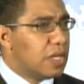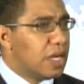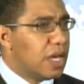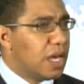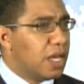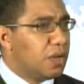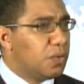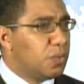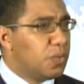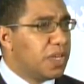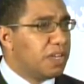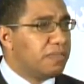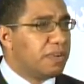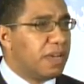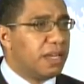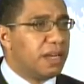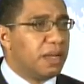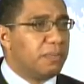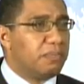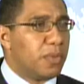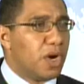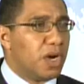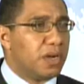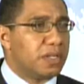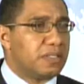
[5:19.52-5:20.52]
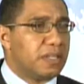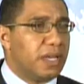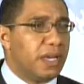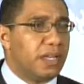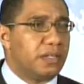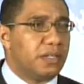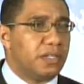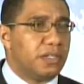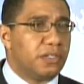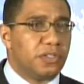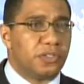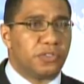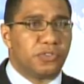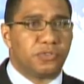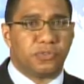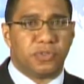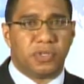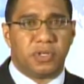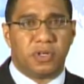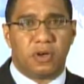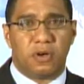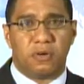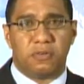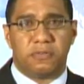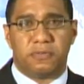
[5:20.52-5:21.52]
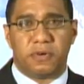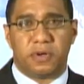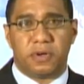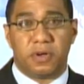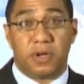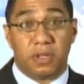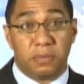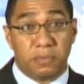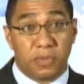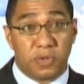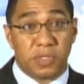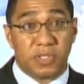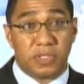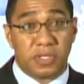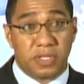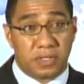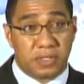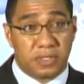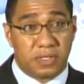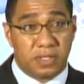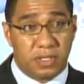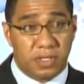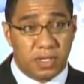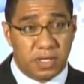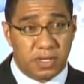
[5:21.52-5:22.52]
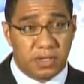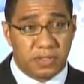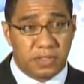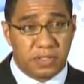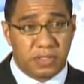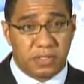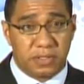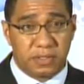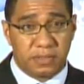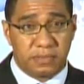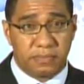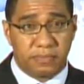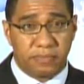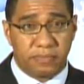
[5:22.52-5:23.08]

And we have had a bauxite industry now for almost 60 years.